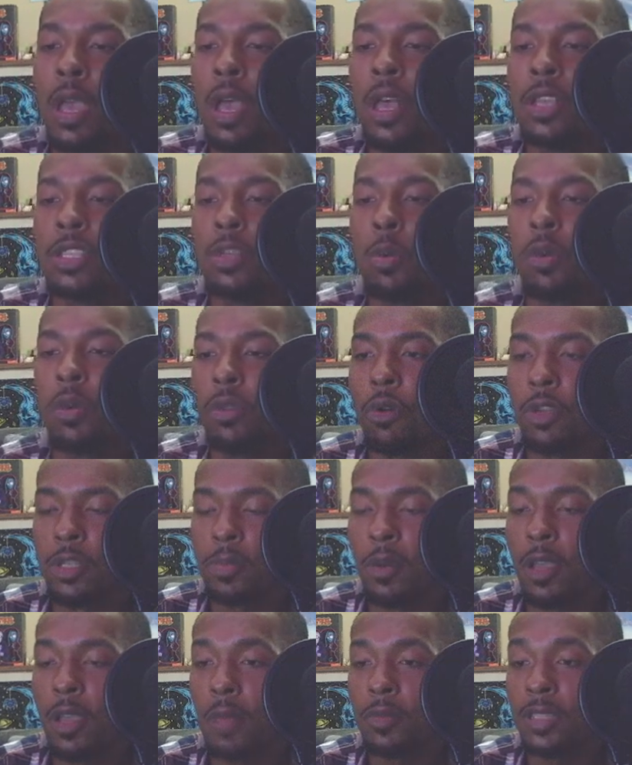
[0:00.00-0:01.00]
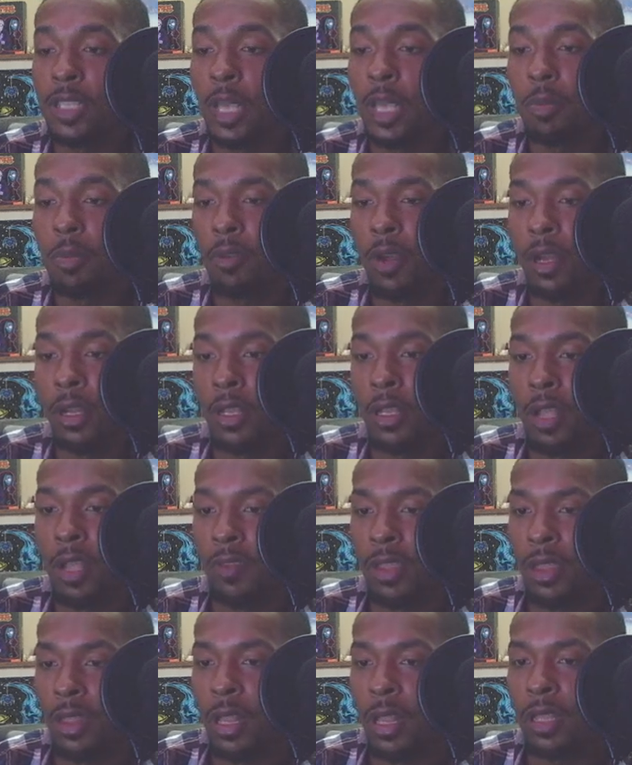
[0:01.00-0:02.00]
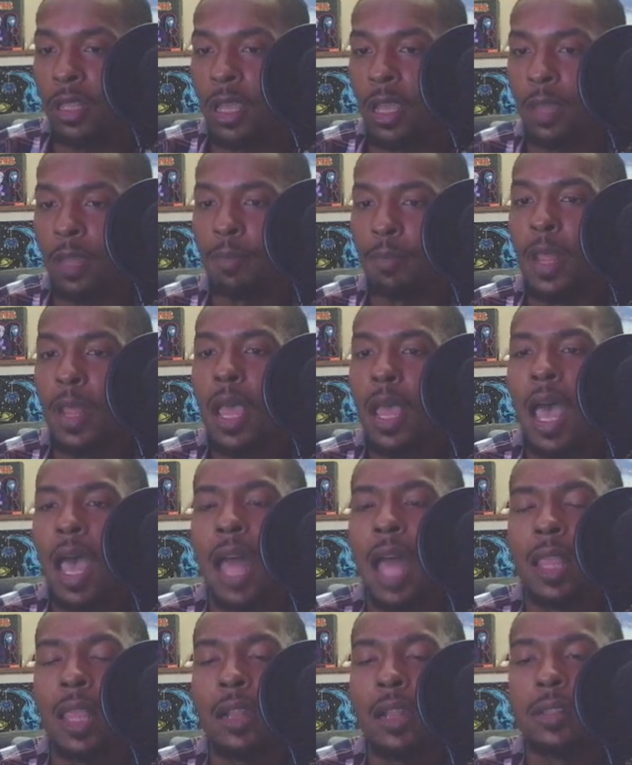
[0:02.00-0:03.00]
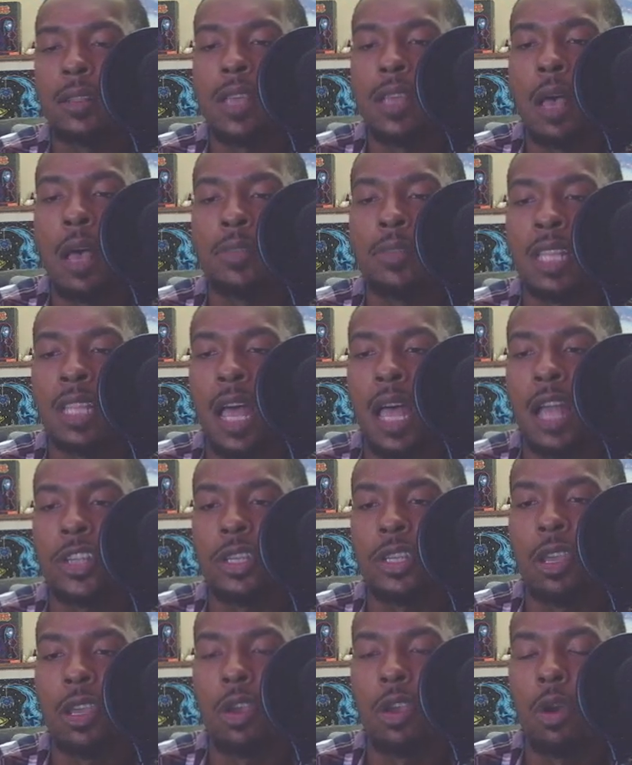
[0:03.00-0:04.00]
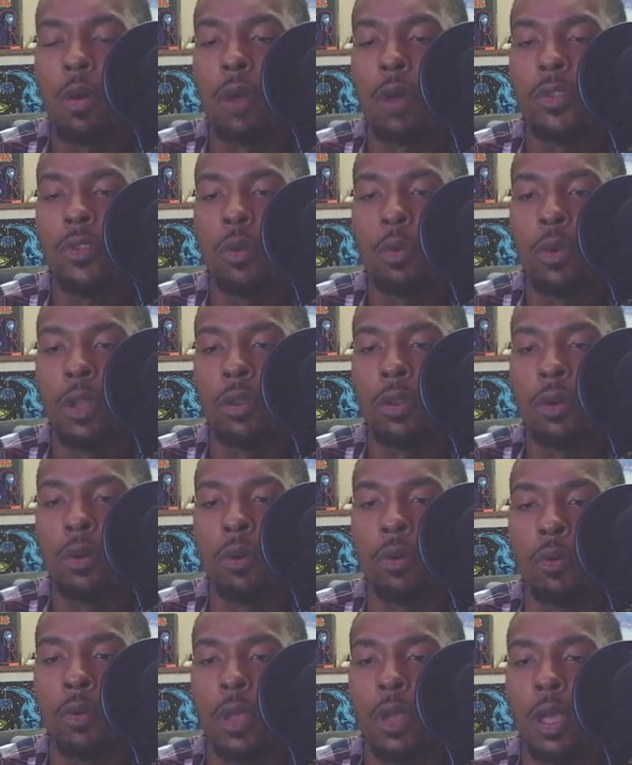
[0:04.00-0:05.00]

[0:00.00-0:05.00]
So when thoughts become separated and everything like that, a lot of the times logic can go out the window